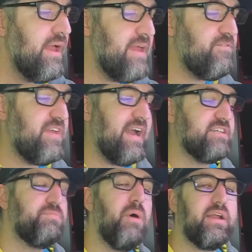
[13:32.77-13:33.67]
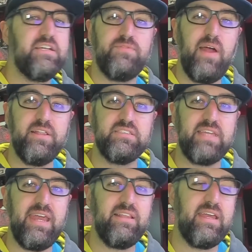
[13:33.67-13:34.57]
MVS, Marquez
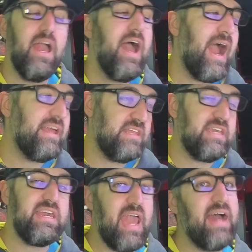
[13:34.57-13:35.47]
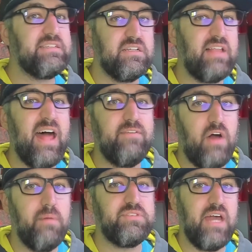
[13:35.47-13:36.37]
Valdes-Scantling. I think he has a lot of
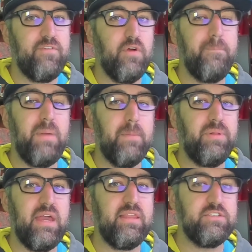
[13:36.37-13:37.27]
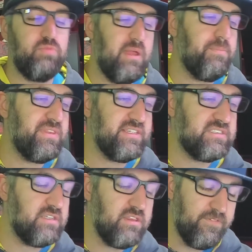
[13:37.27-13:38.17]
upside for a big play this week, but
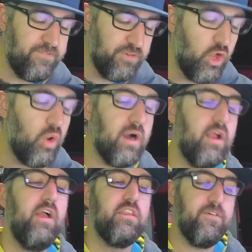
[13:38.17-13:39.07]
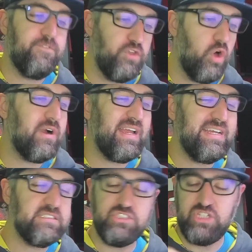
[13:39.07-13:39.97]
the floor
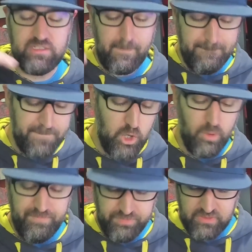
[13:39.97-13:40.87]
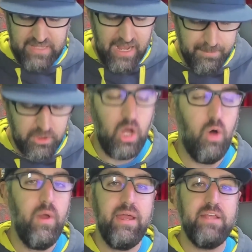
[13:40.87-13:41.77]
is just boom. Down
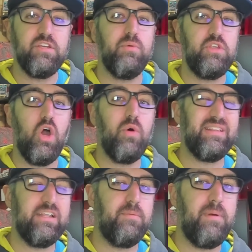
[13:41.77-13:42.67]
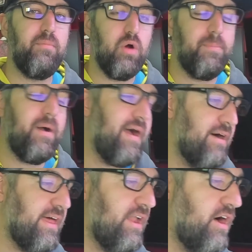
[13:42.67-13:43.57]
below until we know a little bit more about how
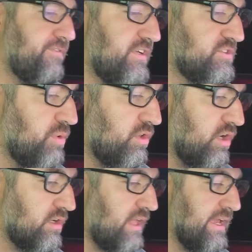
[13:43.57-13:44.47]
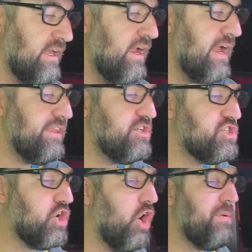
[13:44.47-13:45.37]
that offense will look like. And then
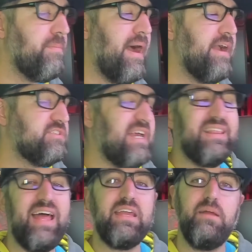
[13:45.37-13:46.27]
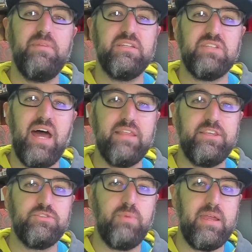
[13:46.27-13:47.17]
Jacoby Myers, I like him in the slot
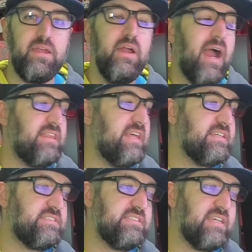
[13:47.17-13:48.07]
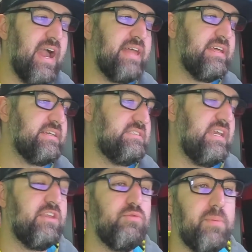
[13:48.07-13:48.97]
this week. I think this is a guy that could
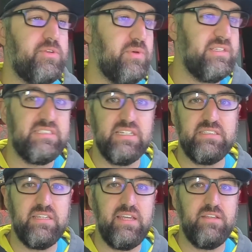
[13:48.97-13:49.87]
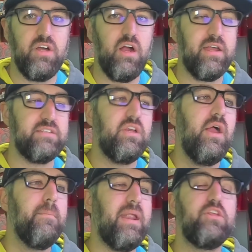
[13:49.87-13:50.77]
see anywhere between 6 to 10 targets,
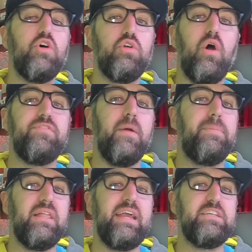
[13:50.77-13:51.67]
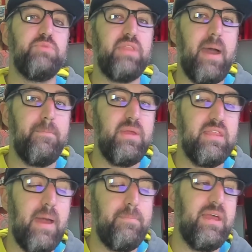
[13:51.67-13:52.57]
but I don't know if the plays will that be
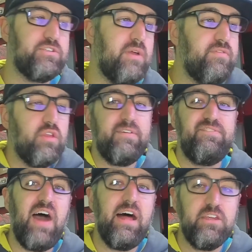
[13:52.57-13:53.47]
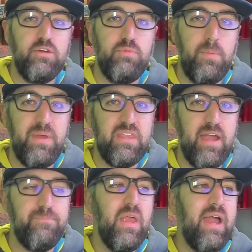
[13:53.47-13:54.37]
that big. So even though the volume will be
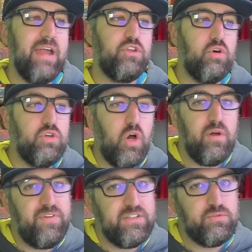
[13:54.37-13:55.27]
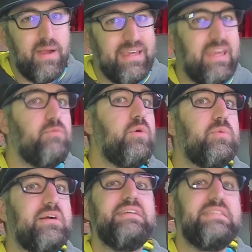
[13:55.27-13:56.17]
there, I don't know if his ranking will
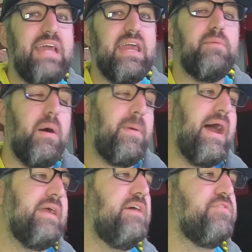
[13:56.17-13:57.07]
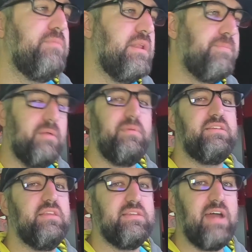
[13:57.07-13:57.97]
really take him up high enough for me to put him
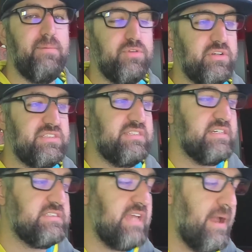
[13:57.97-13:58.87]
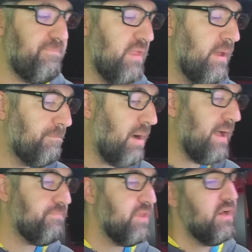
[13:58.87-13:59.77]
into the top 36 yet. But
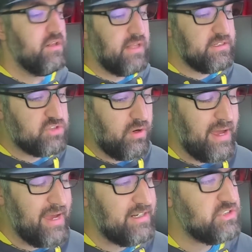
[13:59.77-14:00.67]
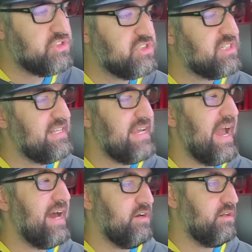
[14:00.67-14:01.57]
let's go ahead and
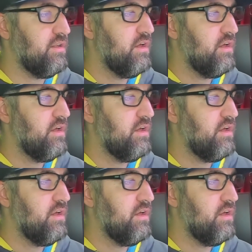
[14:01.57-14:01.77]
skedaddle